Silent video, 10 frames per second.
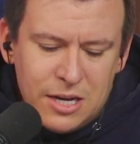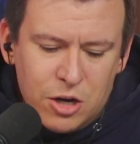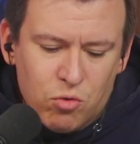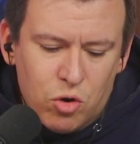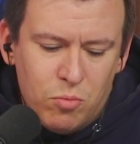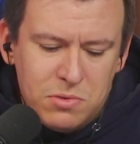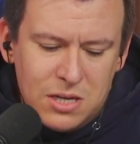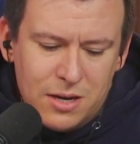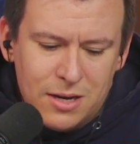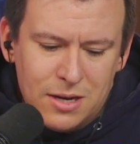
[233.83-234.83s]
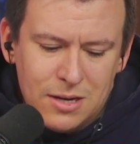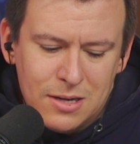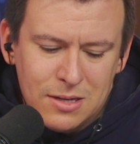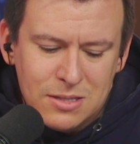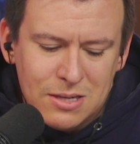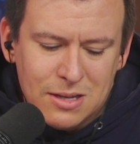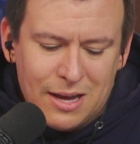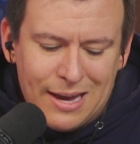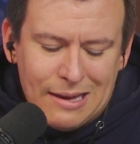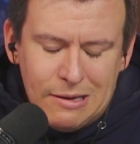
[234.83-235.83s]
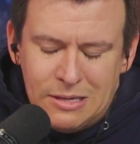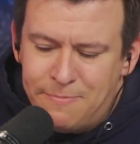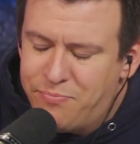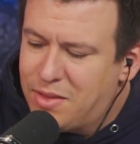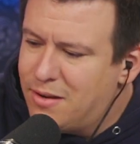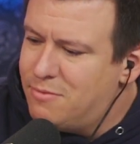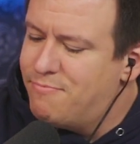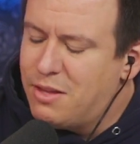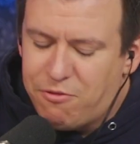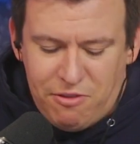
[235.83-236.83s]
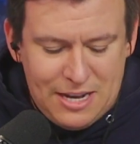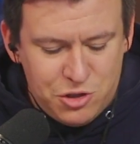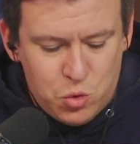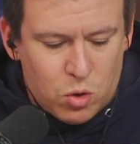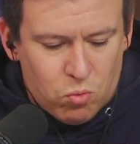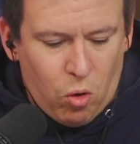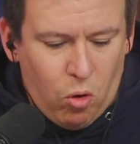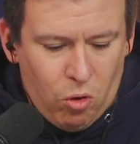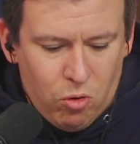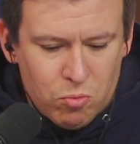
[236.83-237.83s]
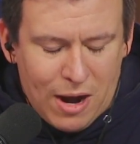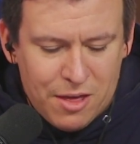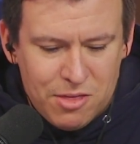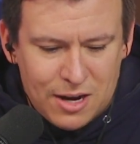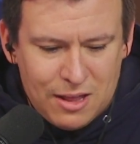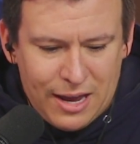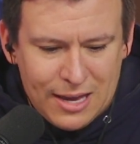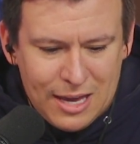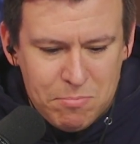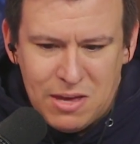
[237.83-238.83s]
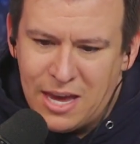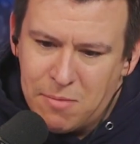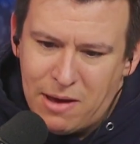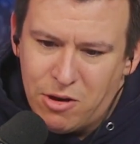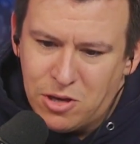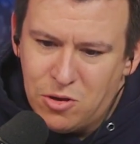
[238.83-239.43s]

in a group to to like fit into a role rather than like it being about